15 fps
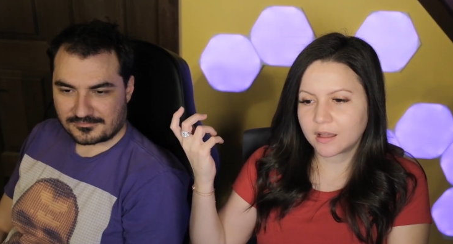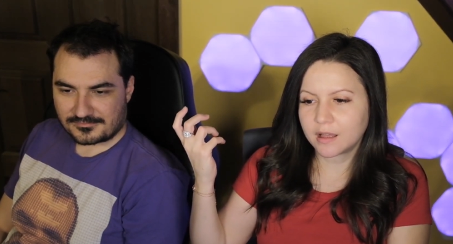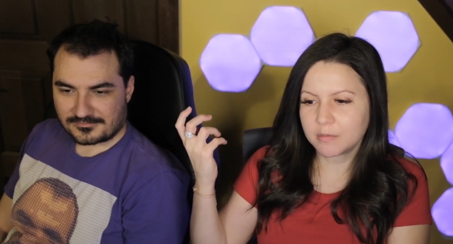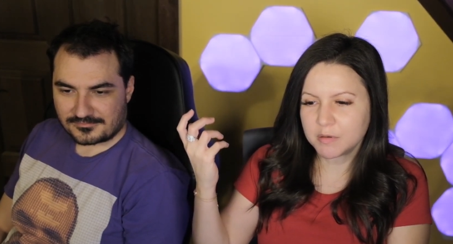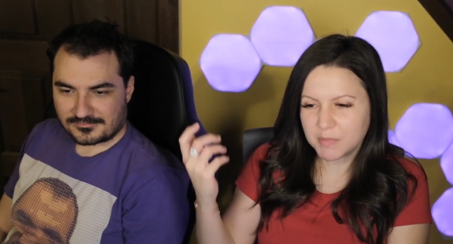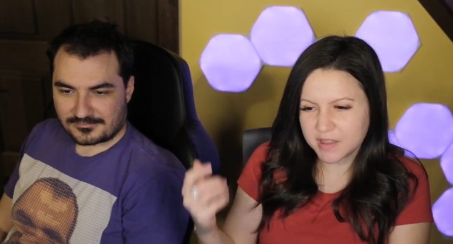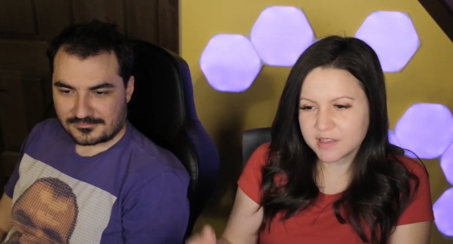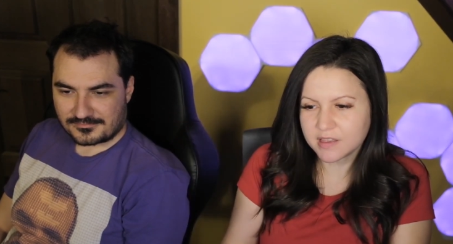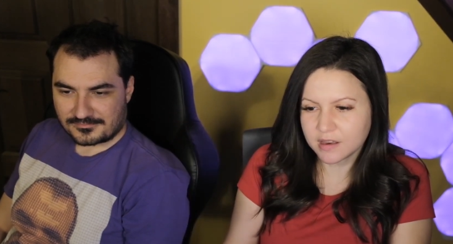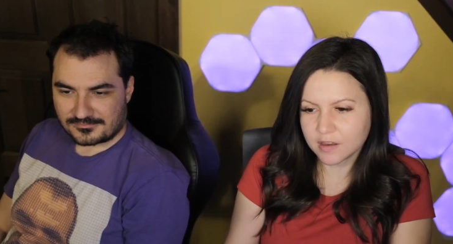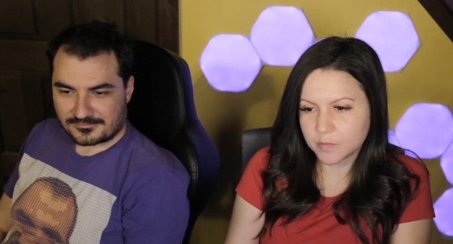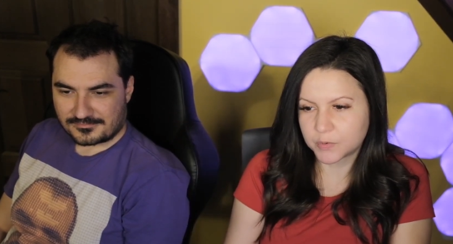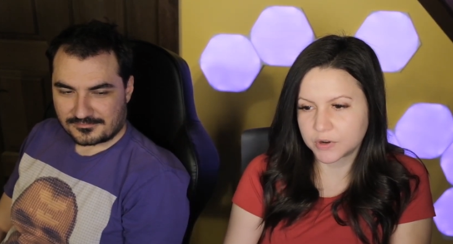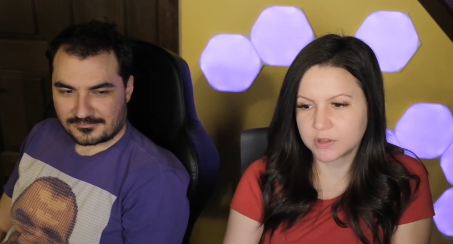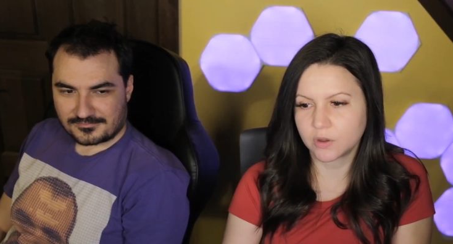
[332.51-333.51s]
Speaker 1: I mean, my skin
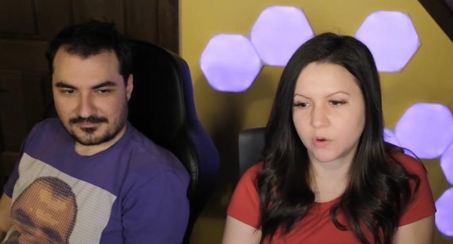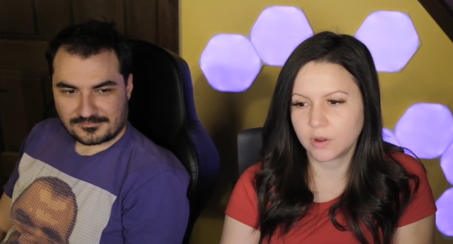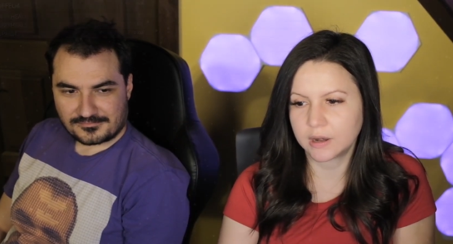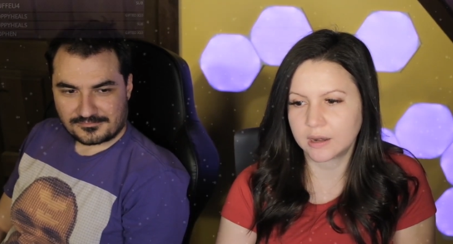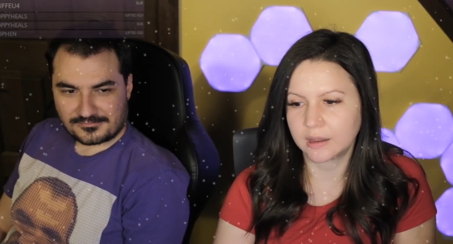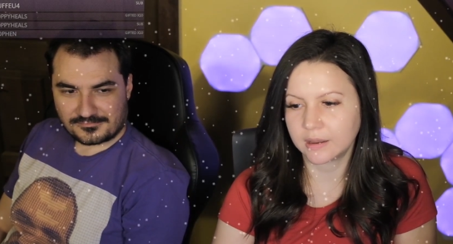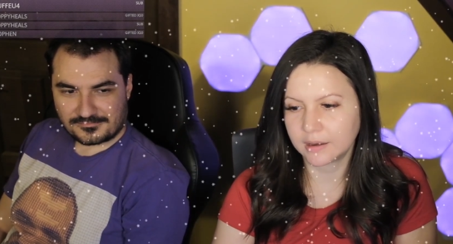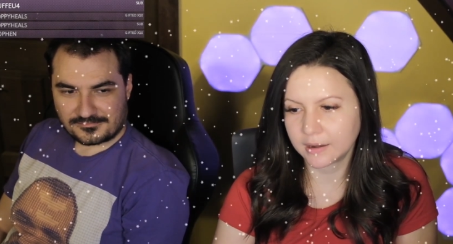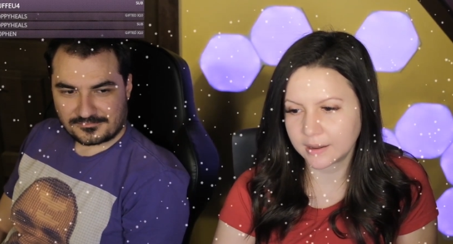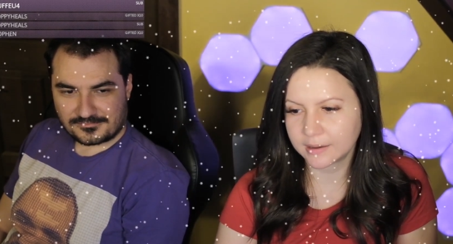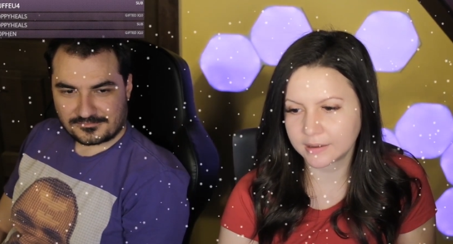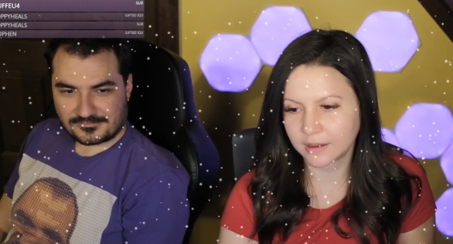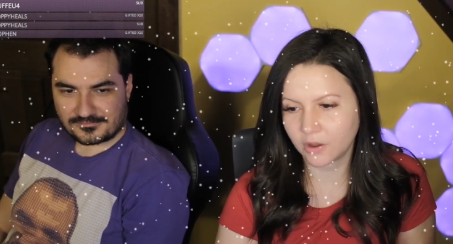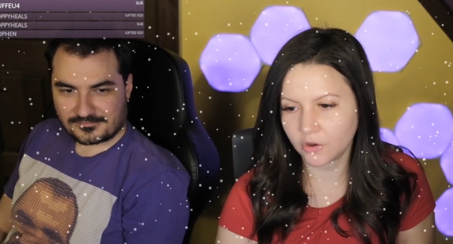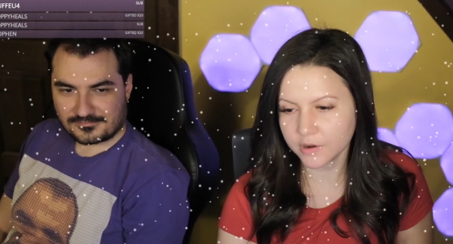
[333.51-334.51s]
is pretty oily.
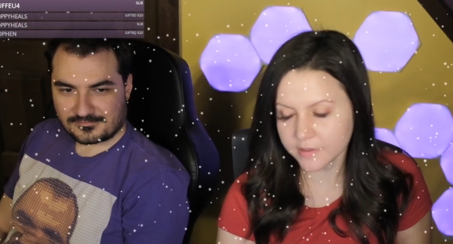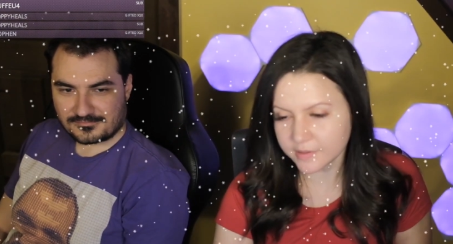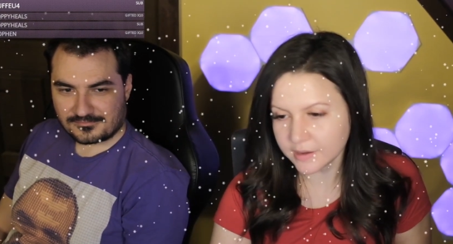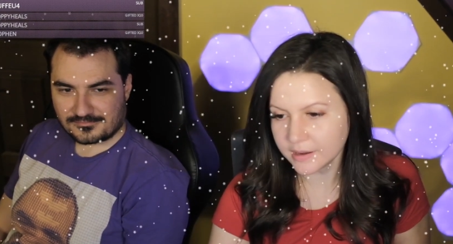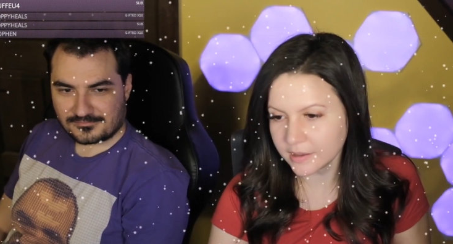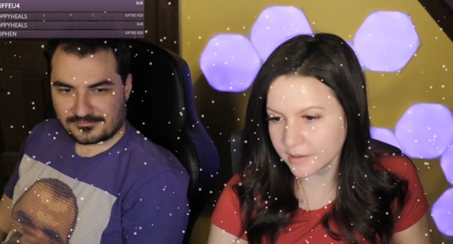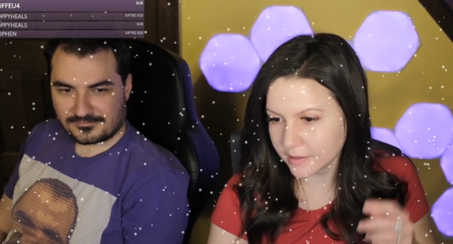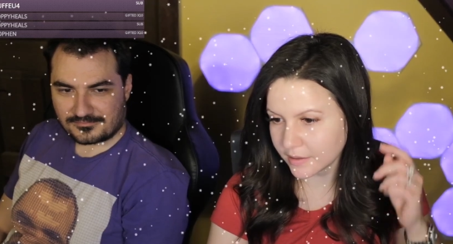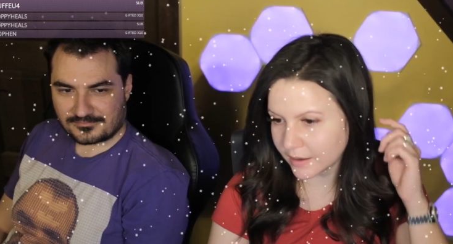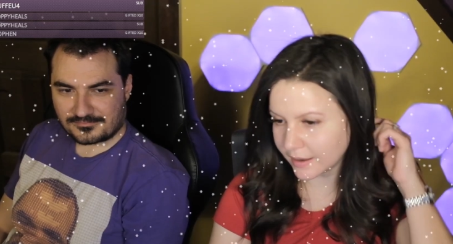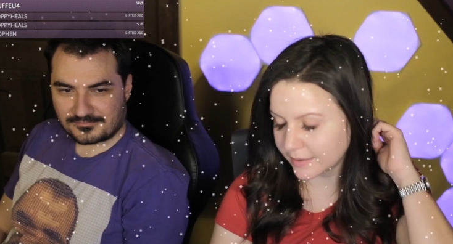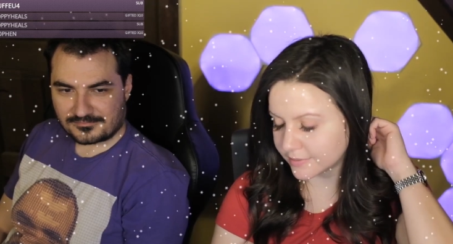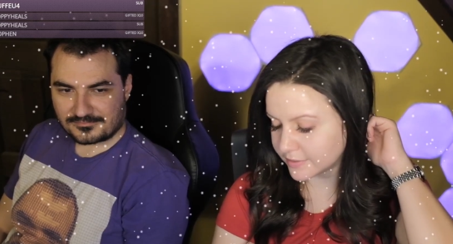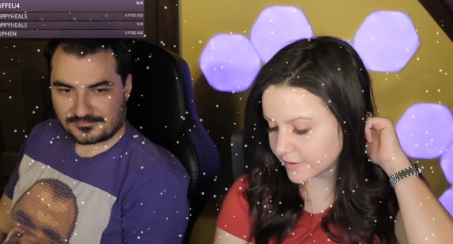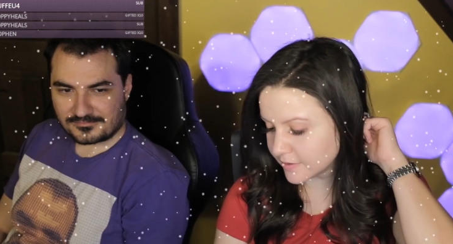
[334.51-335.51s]
Like, honestly,
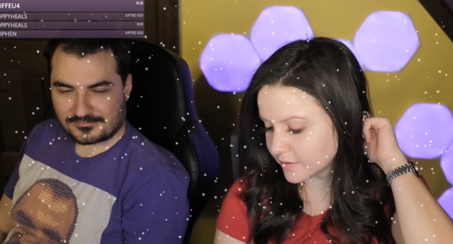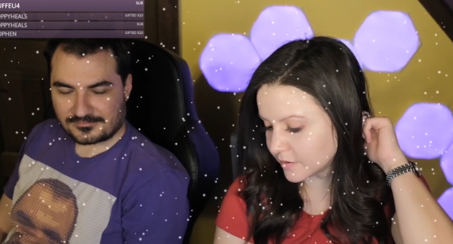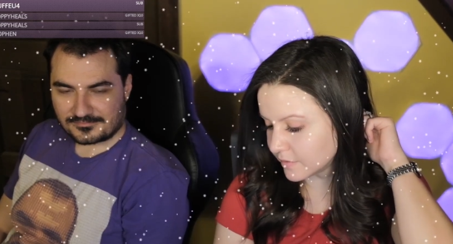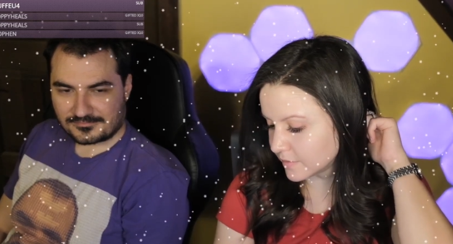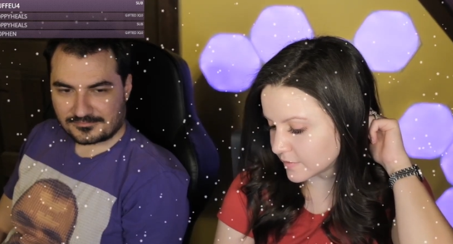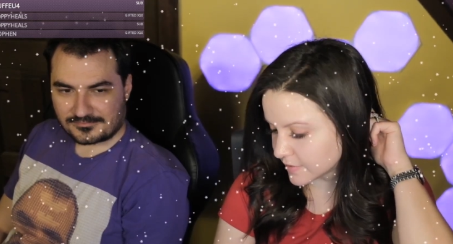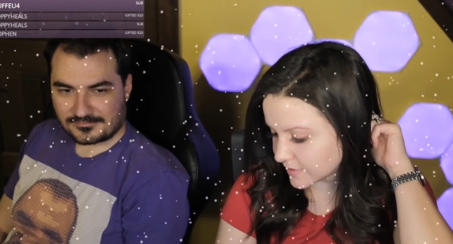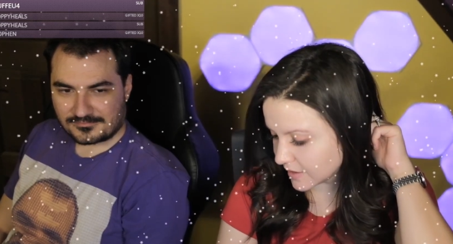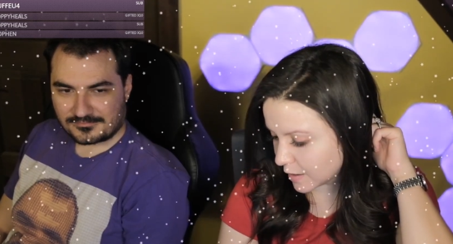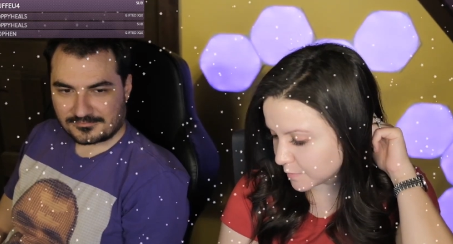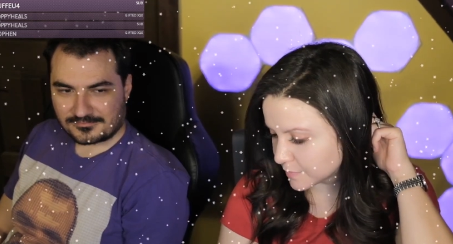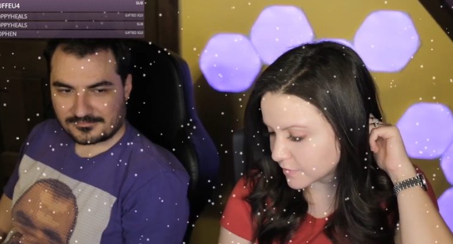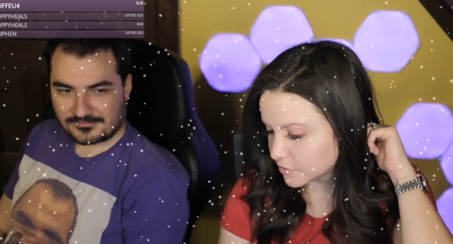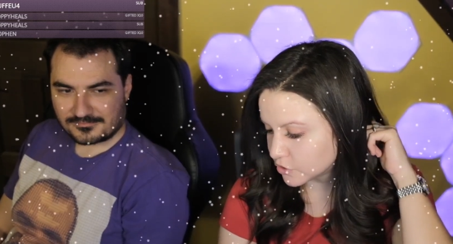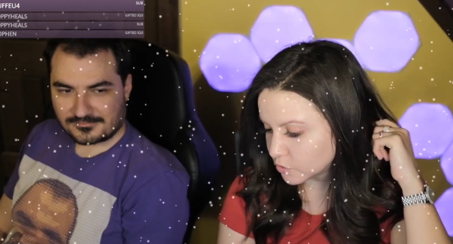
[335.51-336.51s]
like, these are the
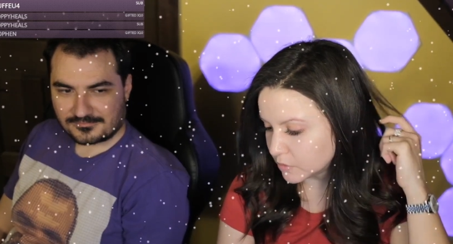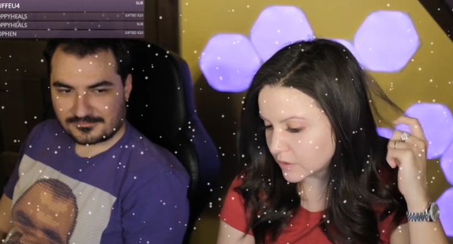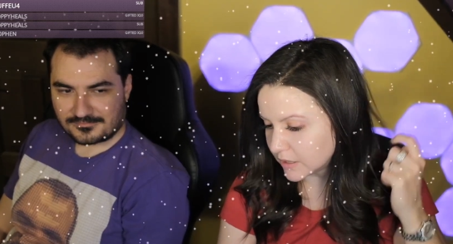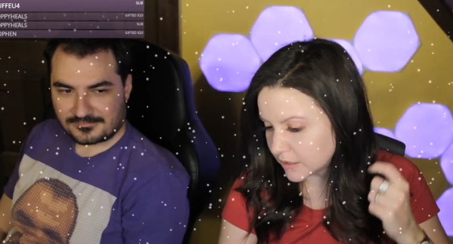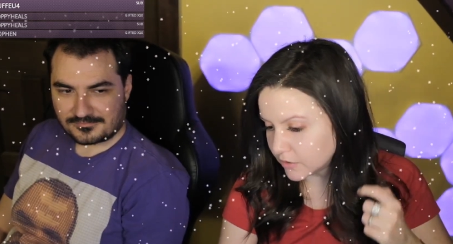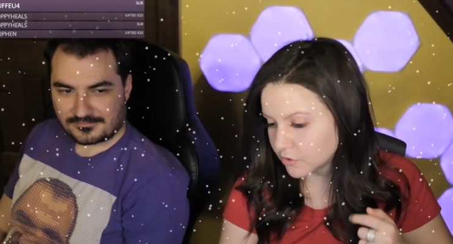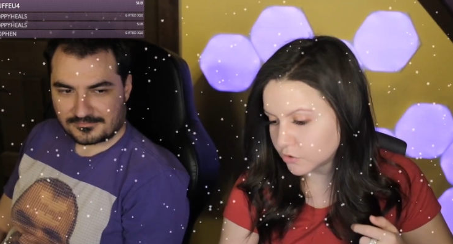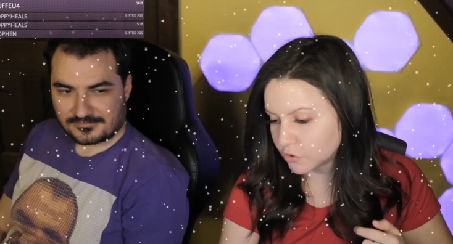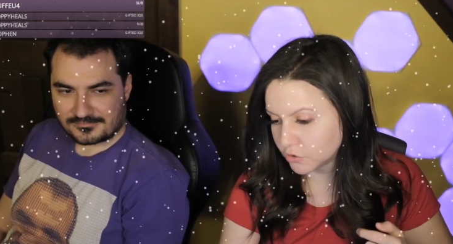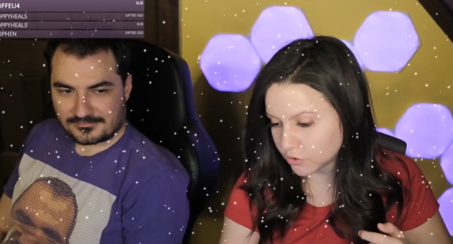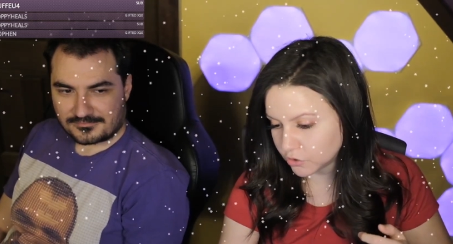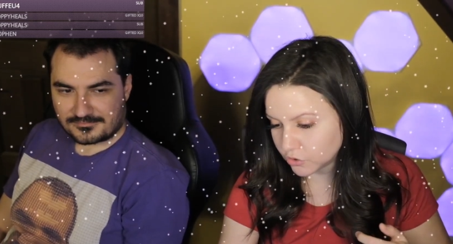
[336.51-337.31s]
steps that you need to